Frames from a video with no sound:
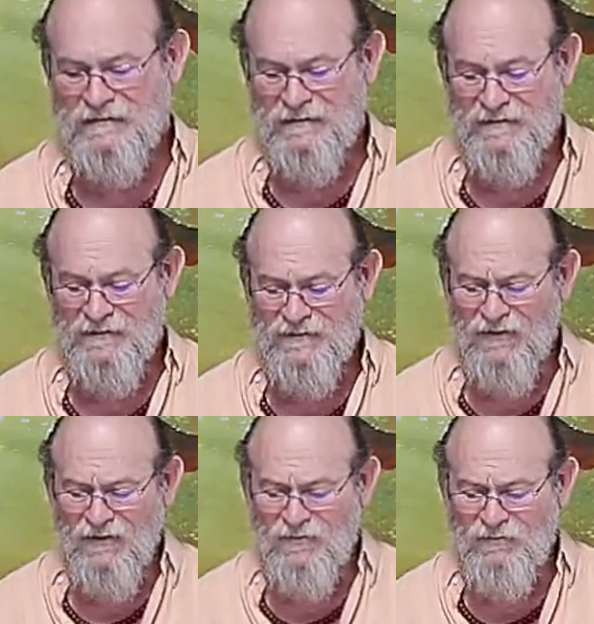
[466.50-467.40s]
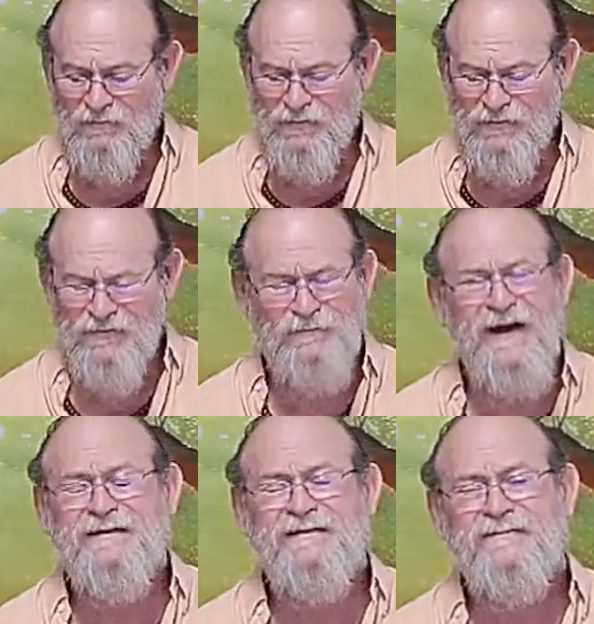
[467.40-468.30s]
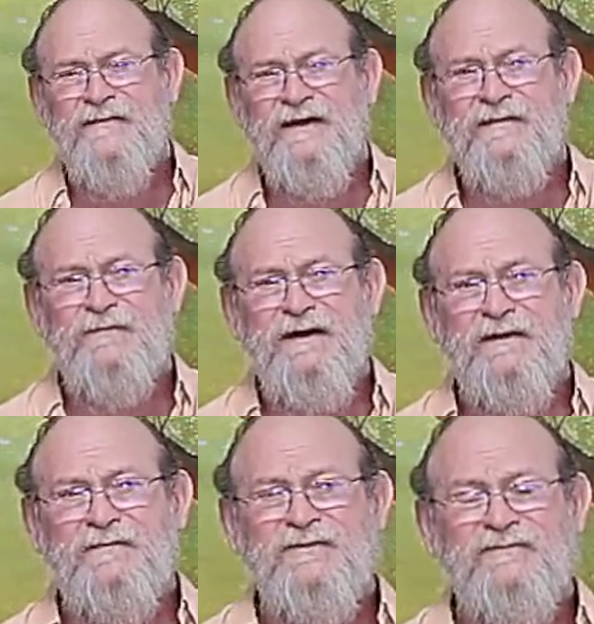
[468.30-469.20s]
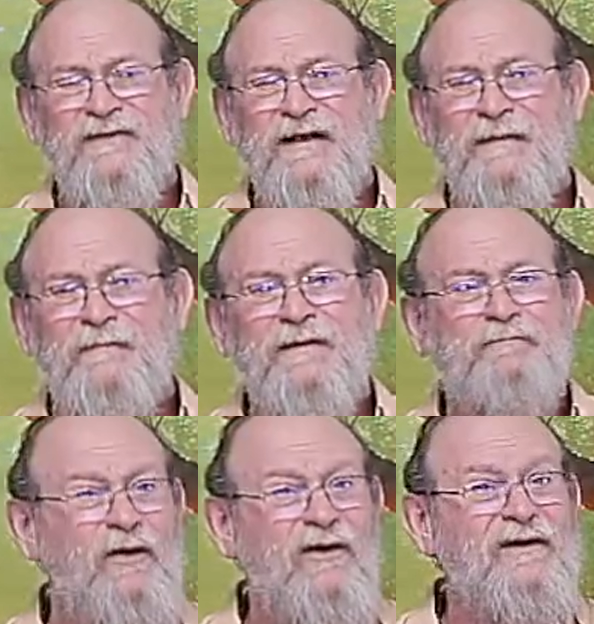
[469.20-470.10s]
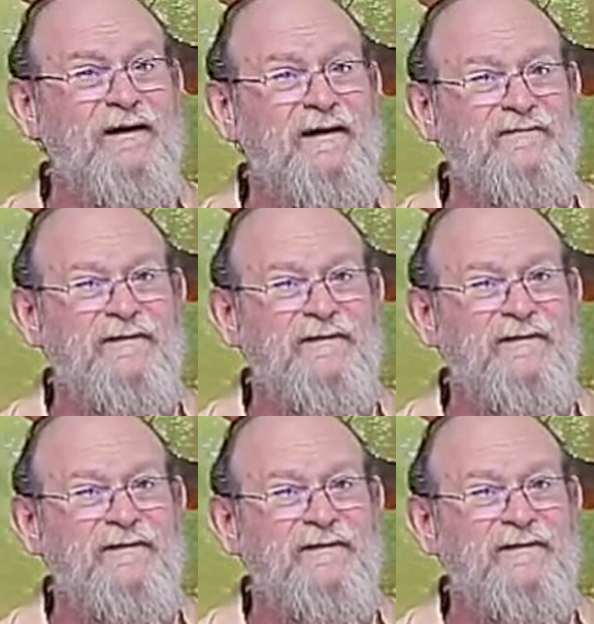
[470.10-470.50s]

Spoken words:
So perspective then becomes a very big part of